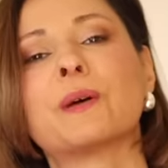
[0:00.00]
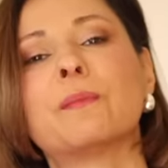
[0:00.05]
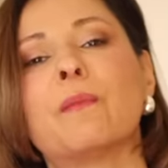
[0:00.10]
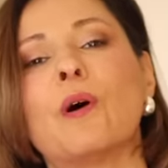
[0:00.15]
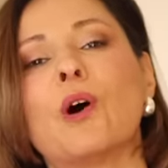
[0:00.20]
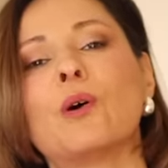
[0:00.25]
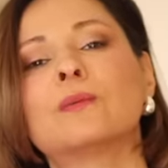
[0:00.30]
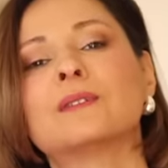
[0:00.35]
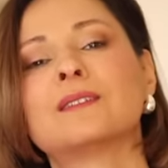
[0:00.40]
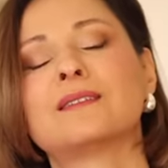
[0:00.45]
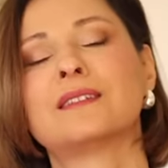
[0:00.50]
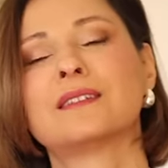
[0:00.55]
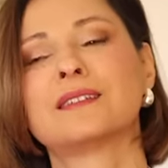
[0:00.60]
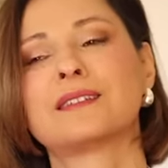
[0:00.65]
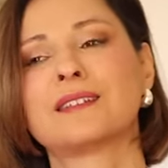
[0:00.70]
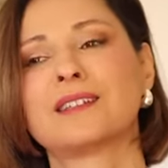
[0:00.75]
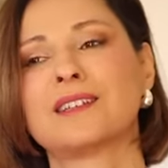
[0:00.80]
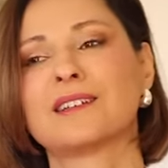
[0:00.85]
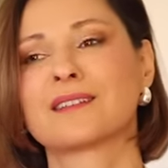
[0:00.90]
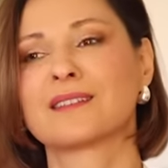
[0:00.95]
the moment
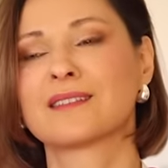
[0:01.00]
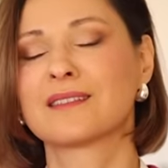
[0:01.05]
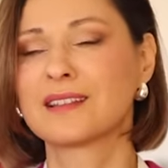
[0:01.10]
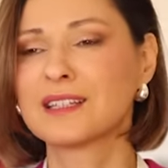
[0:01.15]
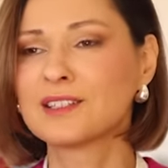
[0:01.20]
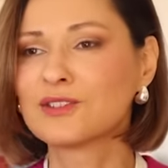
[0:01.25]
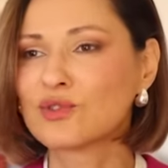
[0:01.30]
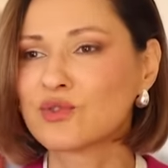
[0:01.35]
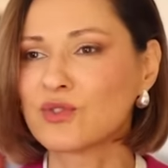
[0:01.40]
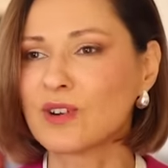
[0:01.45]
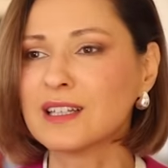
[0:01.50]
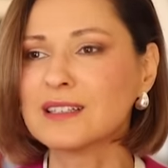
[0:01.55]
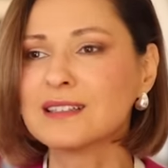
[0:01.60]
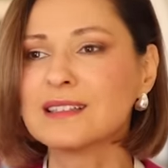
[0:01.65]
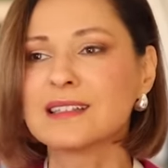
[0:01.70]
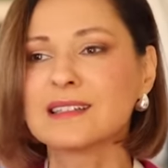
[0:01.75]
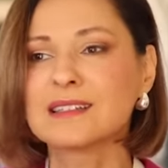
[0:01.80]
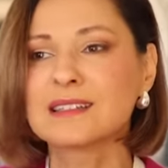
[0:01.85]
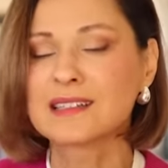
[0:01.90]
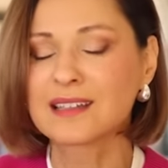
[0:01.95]
this year, the
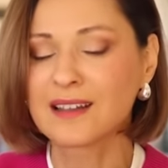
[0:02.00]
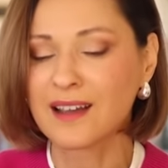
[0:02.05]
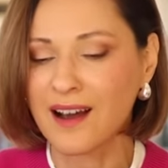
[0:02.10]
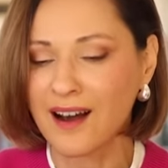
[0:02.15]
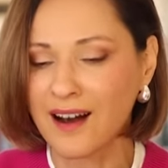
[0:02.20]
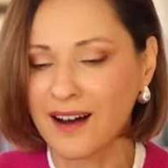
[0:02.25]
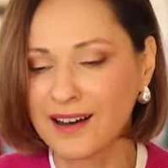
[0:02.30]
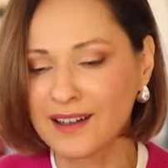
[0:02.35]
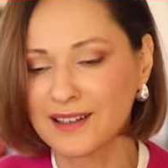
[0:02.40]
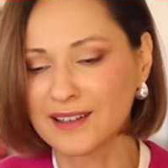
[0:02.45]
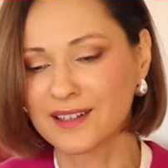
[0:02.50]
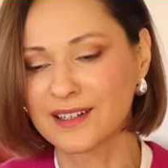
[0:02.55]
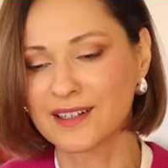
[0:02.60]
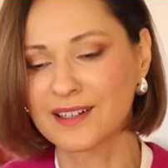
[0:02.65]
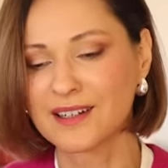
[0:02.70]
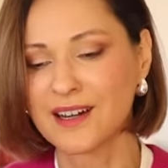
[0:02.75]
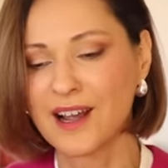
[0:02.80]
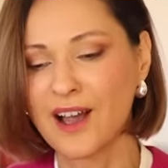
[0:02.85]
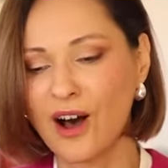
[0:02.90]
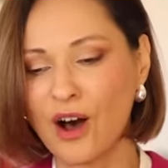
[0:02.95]
trendiest
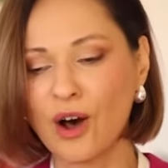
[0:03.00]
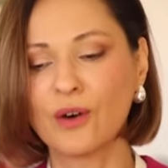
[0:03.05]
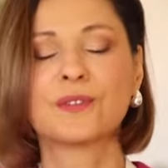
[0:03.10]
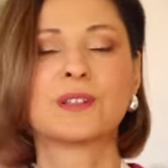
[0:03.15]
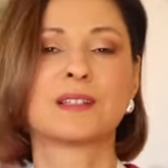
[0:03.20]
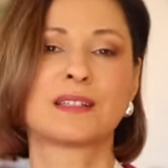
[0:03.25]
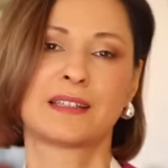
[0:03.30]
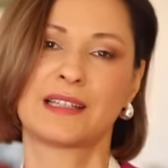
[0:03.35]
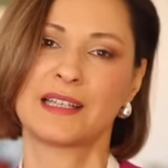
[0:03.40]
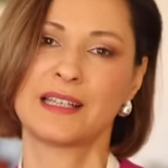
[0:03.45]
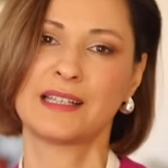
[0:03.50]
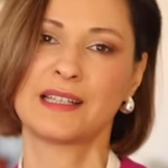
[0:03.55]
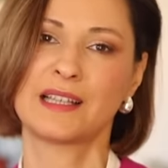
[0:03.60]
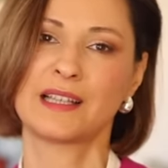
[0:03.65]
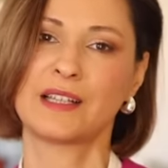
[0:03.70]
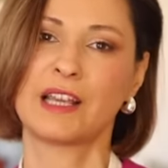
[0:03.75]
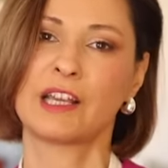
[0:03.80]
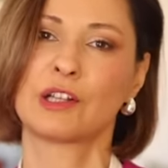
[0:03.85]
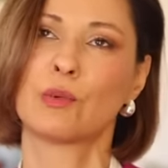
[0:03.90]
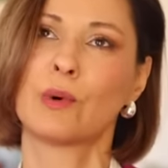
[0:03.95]
color of the
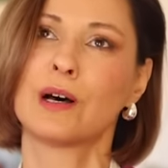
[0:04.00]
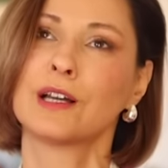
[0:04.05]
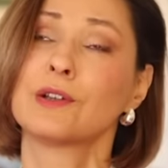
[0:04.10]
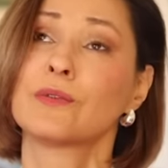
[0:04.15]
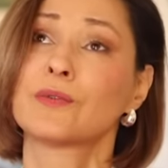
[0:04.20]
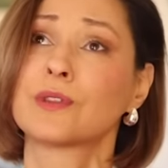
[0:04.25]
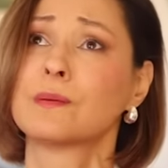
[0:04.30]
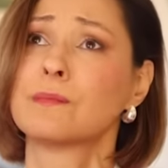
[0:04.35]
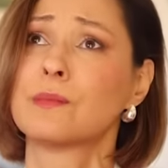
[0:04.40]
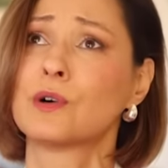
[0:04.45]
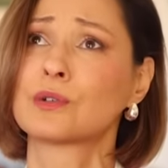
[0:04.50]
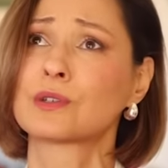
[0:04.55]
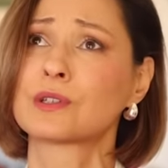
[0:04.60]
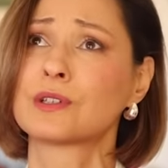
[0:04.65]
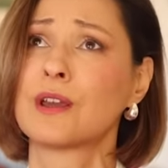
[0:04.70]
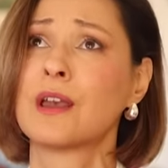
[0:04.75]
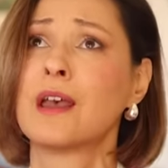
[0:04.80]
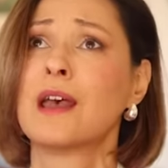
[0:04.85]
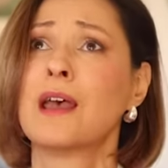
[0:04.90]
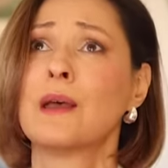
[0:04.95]
season, and one of the
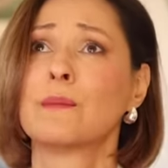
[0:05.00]
most